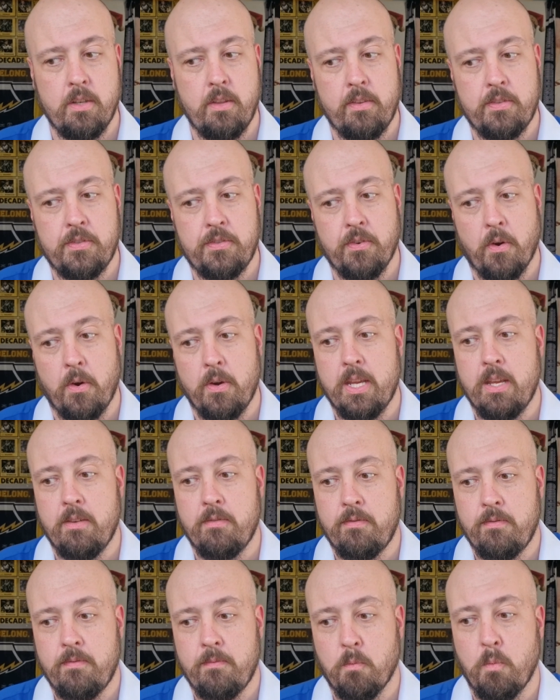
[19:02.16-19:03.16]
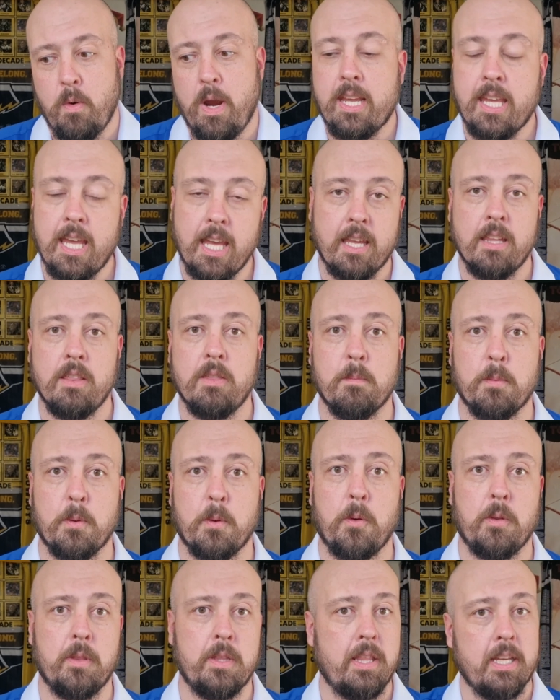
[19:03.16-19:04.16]
So if we're kicking the
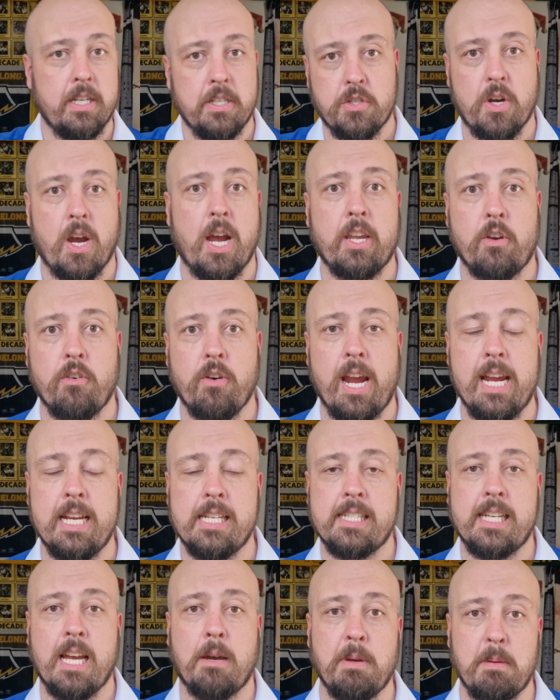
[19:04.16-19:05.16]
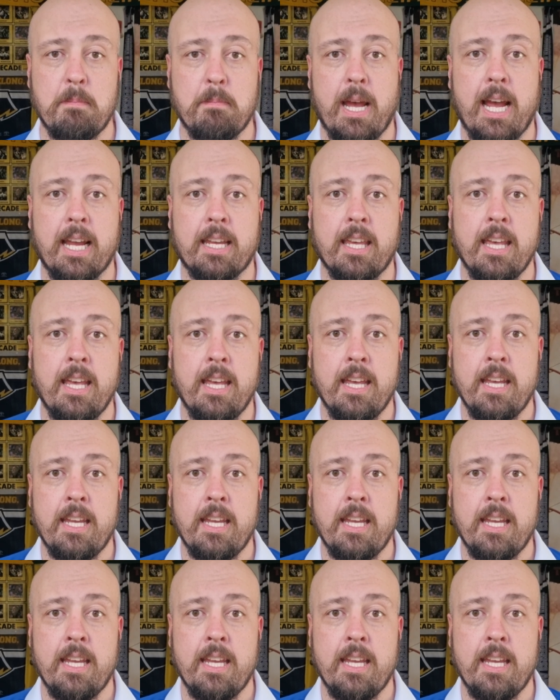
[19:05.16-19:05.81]
ball and then Jai Gray is coming back